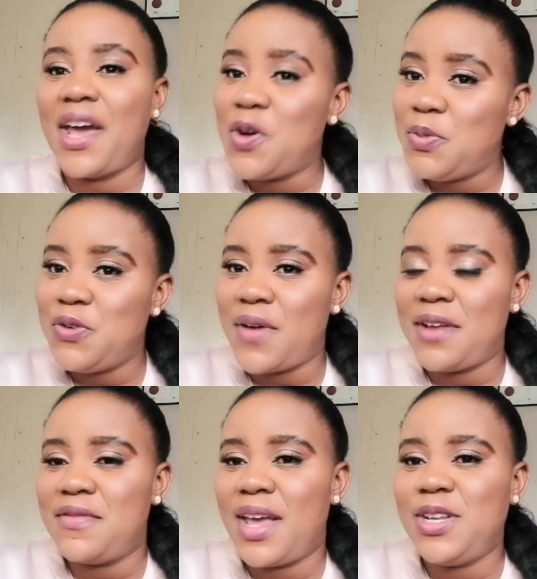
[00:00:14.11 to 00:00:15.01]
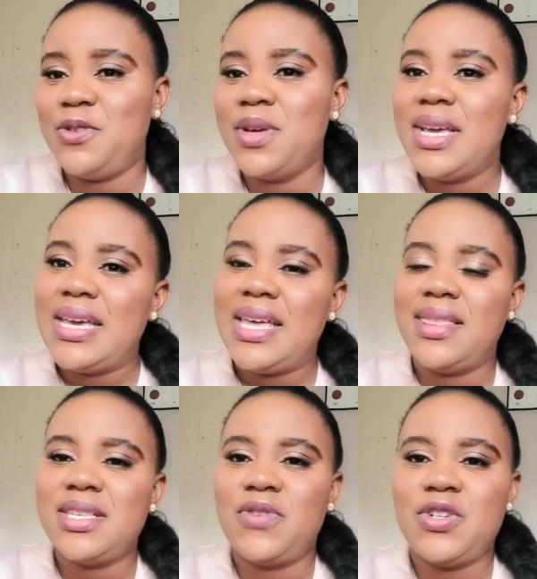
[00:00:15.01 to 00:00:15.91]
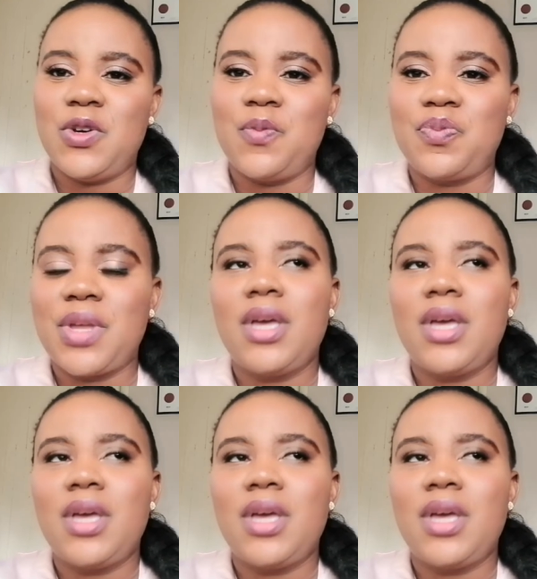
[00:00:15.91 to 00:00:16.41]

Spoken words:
I hope you find value in this video.